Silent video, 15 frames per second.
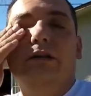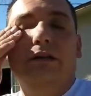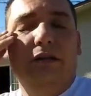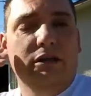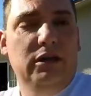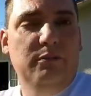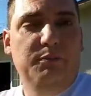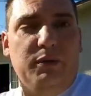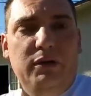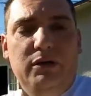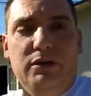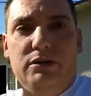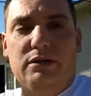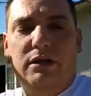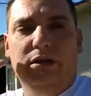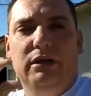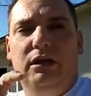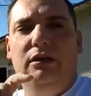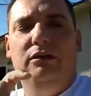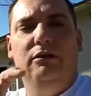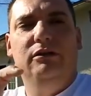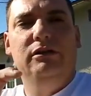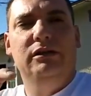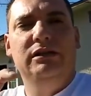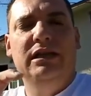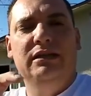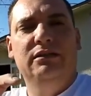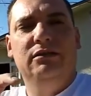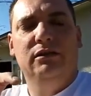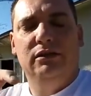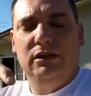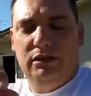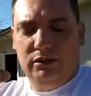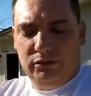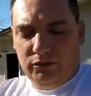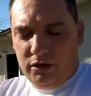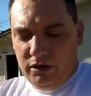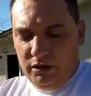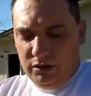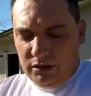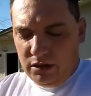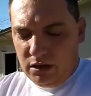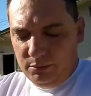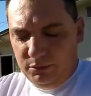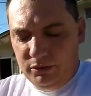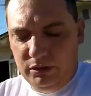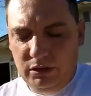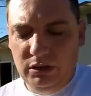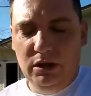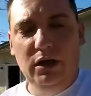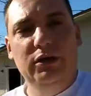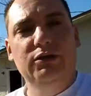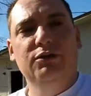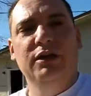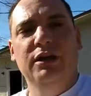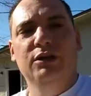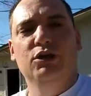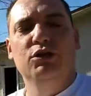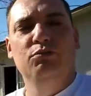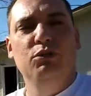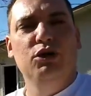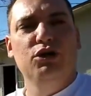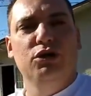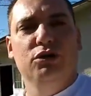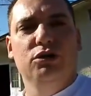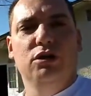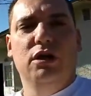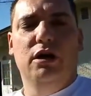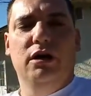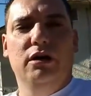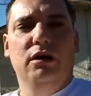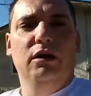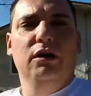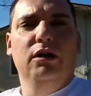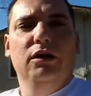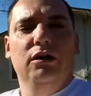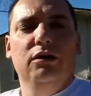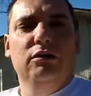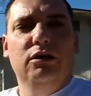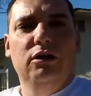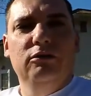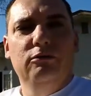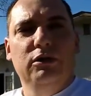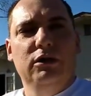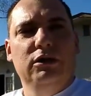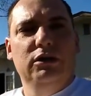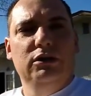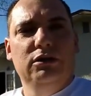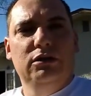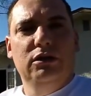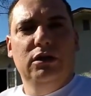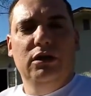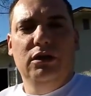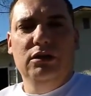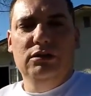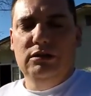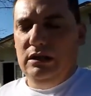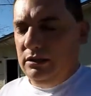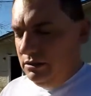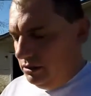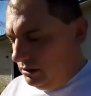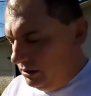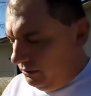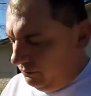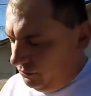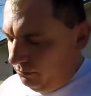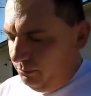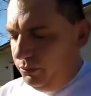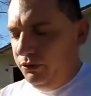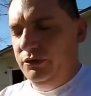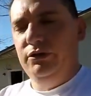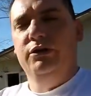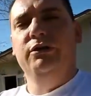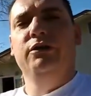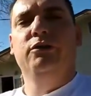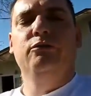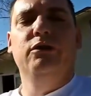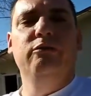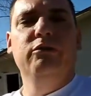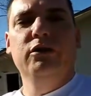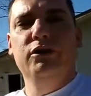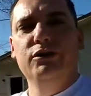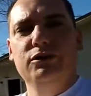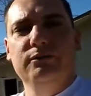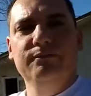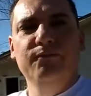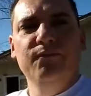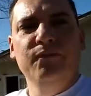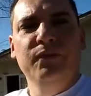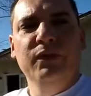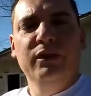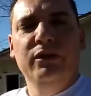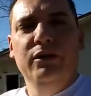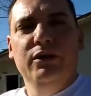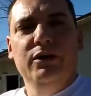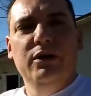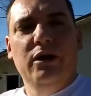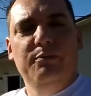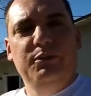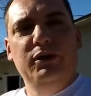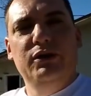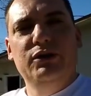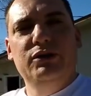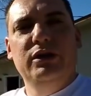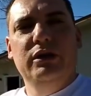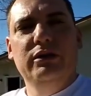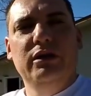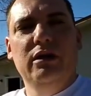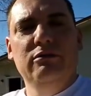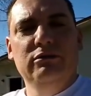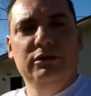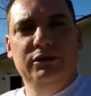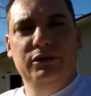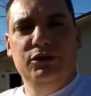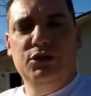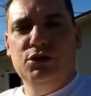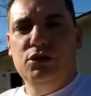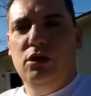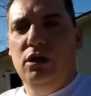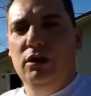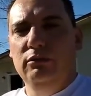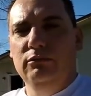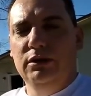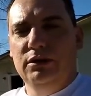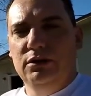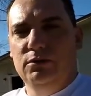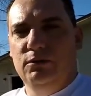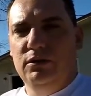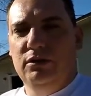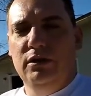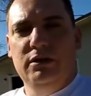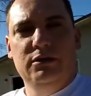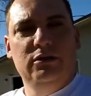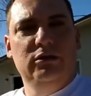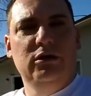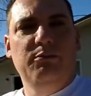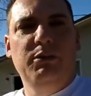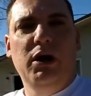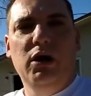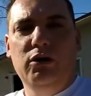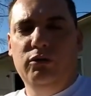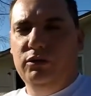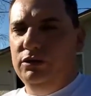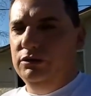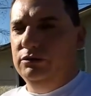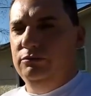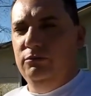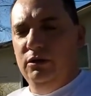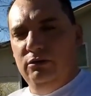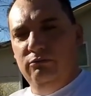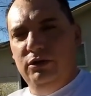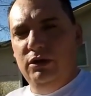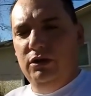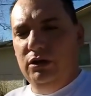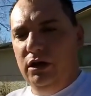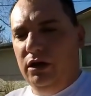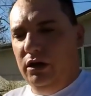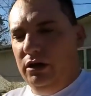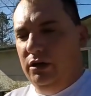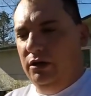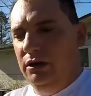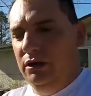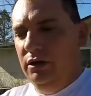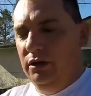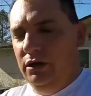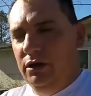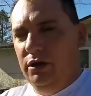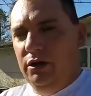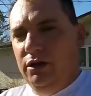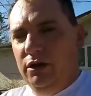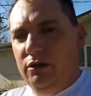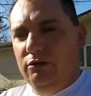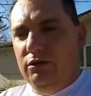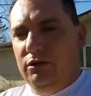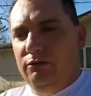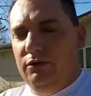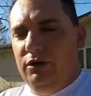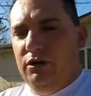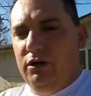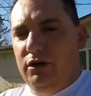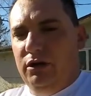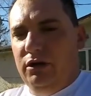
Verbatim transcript: and it appears that that little sensor that's right on top of the uh, transmission uh, there where it uh, senses if you put it in the reverse appears that that one is shot because we tested the power and when we uh, when we